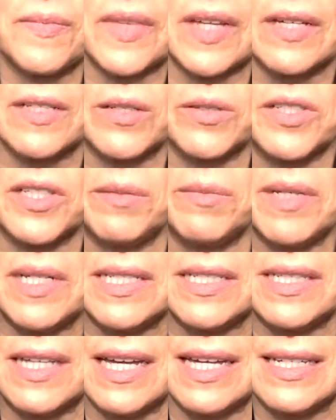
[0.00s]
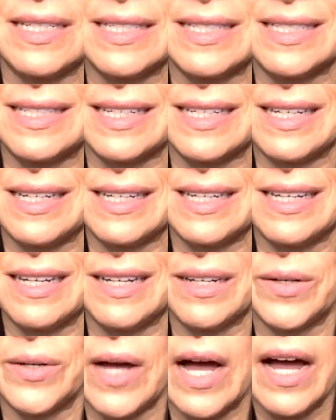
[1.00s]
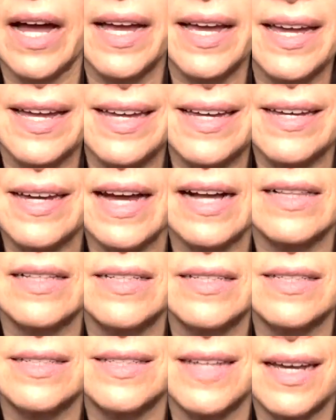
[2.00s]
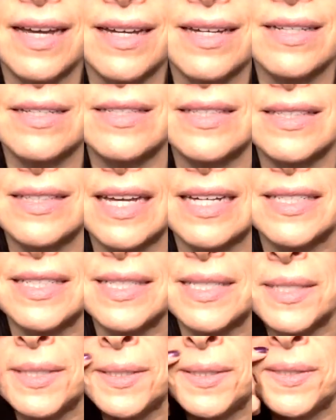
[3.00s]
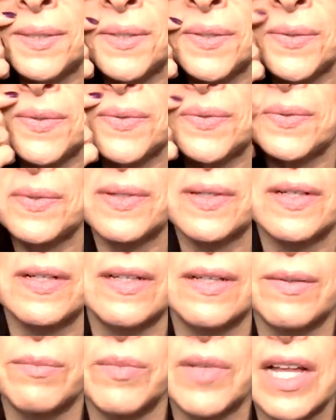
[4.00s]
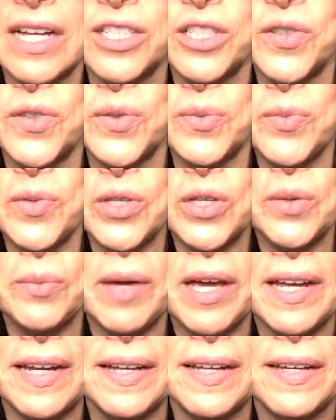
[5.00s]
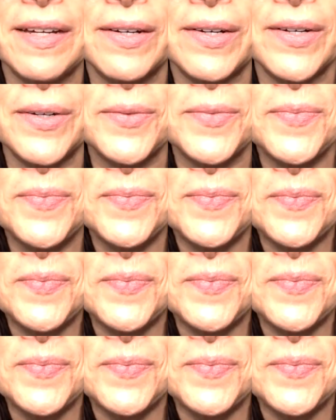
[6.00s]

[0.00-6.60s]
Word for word: So somebody says, oh, hi, Alan Snacks. I see you. I'm glad you, you made it here.